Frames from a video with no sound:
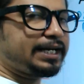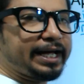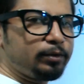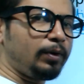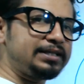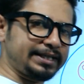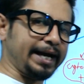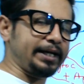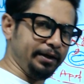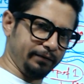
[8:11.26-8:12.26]
9 once
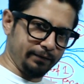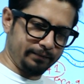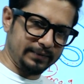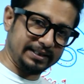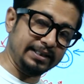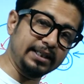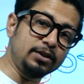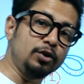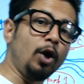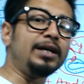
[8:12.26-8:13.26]
active. This
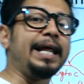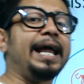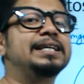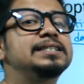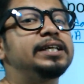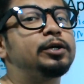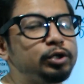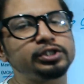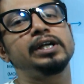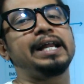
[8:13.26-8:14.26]
is not
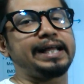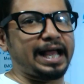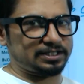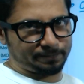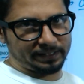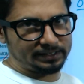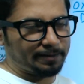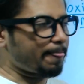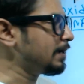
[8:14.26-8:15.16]
executioner caspase.